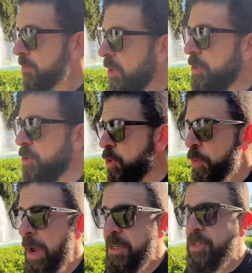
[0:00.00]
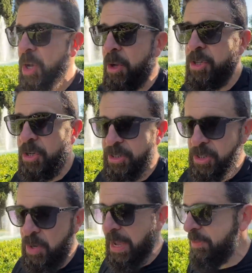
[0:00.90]
Ukraine soldiers
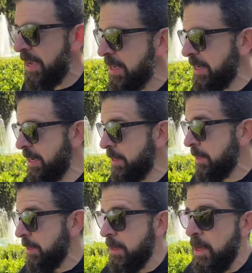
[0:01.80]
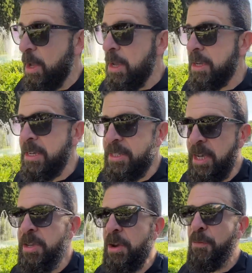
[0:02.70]
so that they can
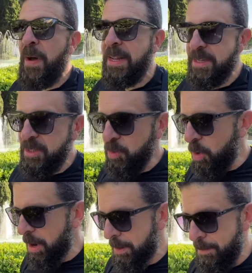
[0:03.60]
continue to fight this war?